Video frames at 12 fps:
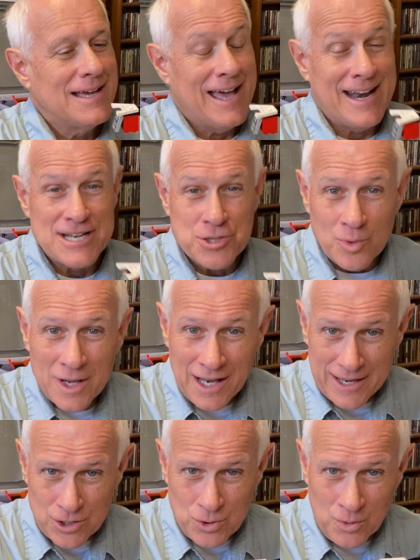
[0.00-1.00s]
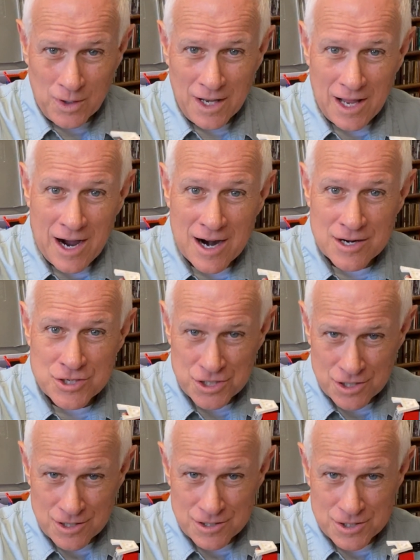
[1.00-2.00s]
And it's really cool. Our
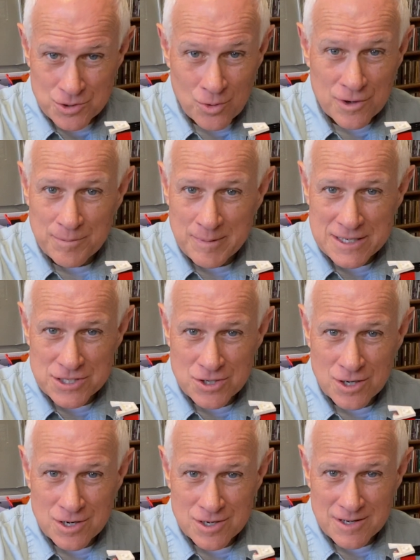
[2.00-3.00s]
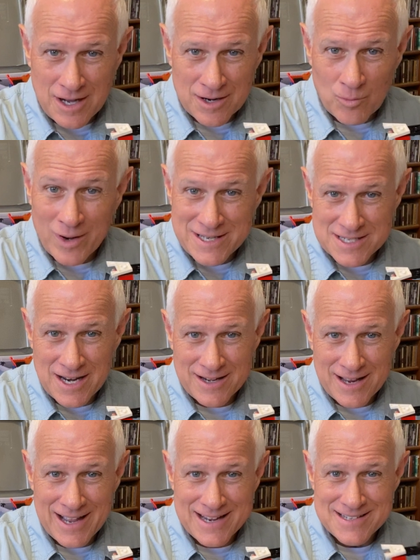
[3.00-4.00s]
church, Northminster, on Wednesday
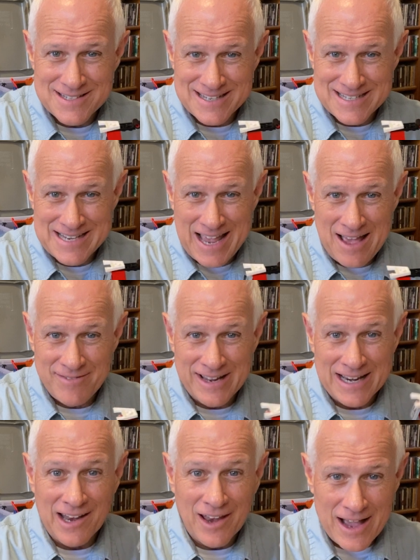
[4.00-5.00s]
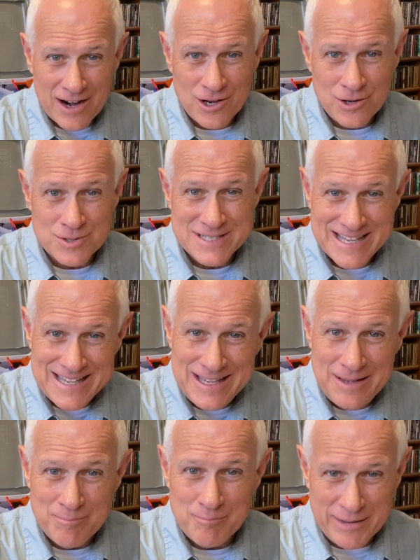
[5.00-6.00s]
nights is having Lego
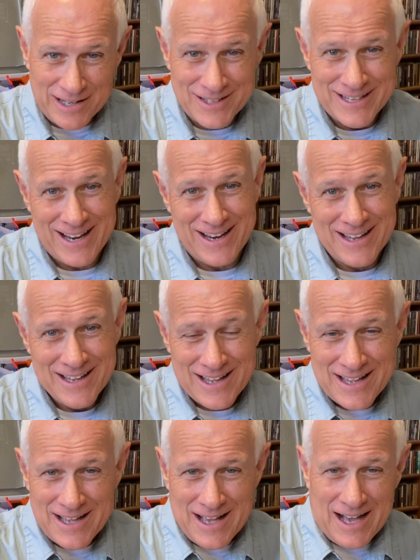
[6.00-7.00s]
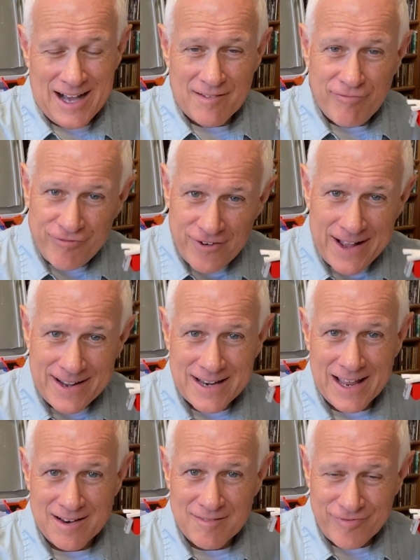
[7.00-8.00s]
team building uh, fun
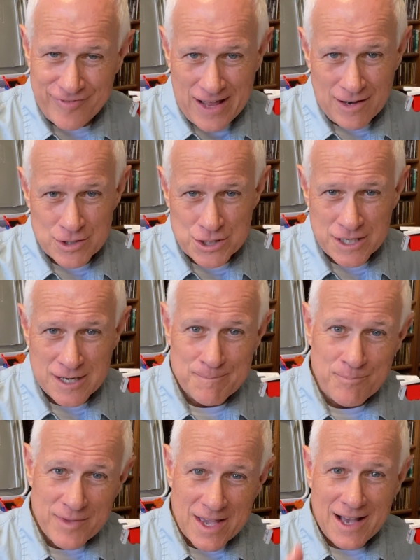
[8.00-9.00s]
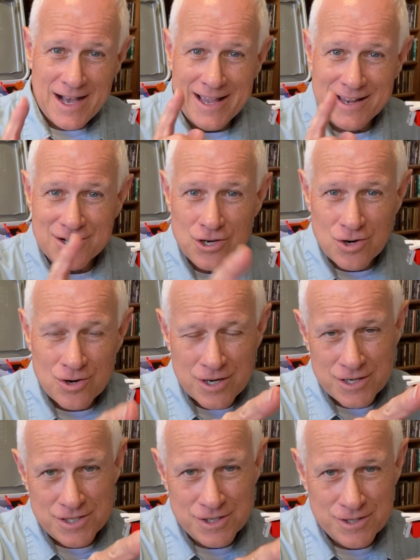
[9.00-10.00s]
and fellowship. I
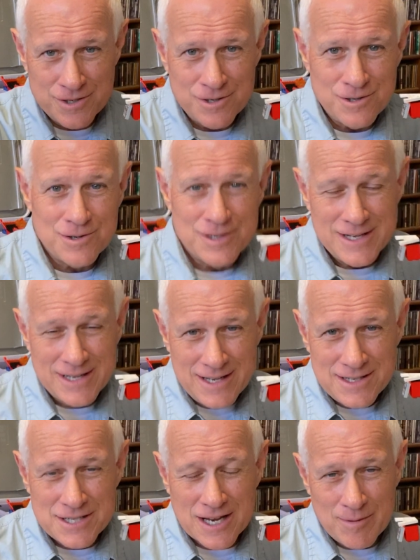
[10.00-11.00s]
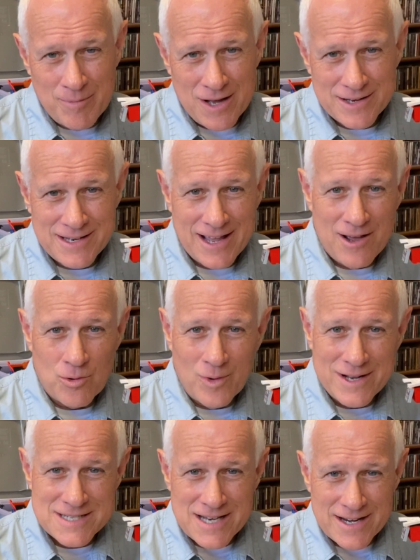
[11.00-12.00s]
encourage you to come on down
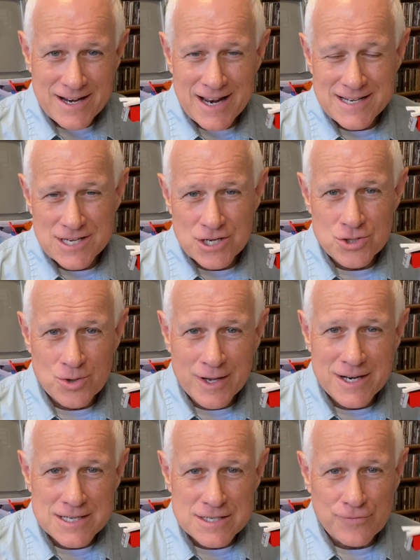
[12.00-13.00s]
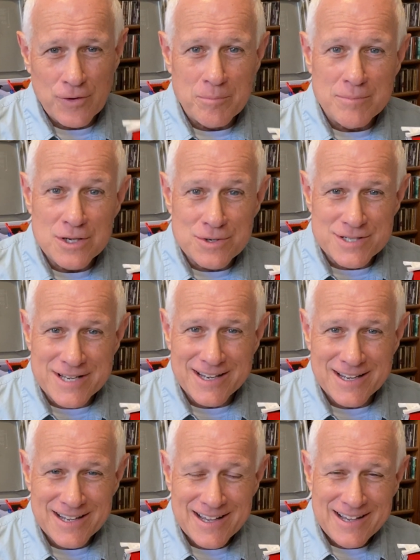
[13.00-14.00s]
Wednesday nights and join us for
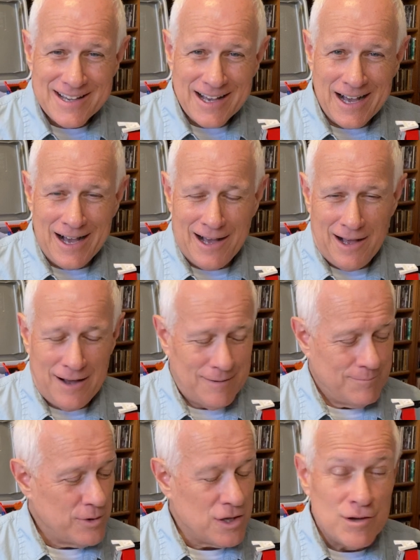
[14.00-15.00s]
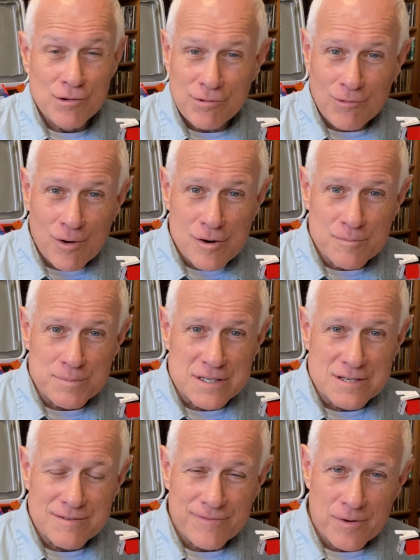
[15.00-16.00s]
music, um, youth
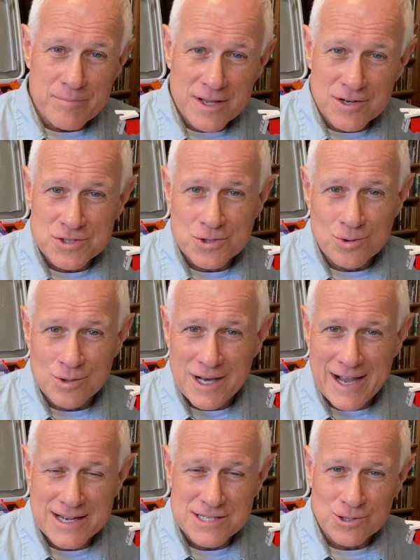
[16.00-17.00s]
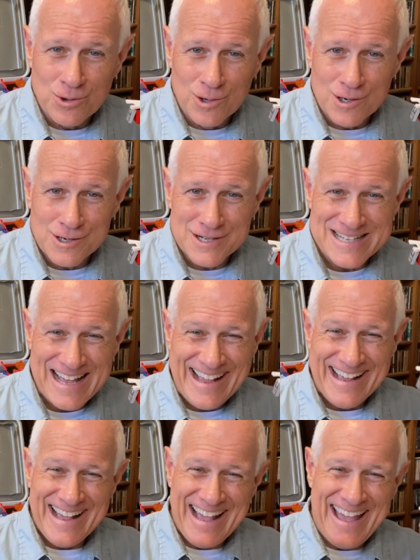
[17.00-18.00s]
groups for middle school, high schoolers,
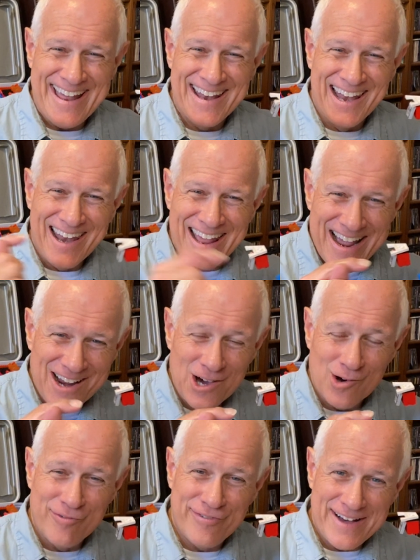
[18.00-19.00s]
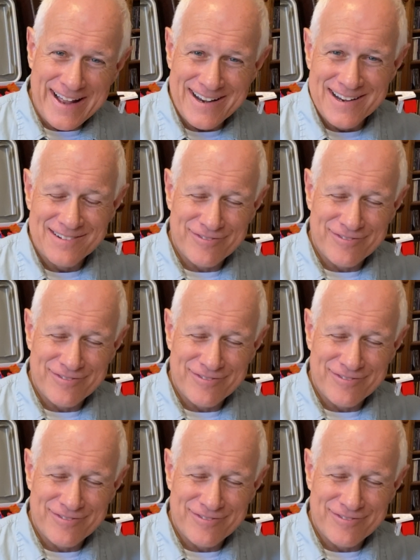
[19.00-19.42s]
and Lego fun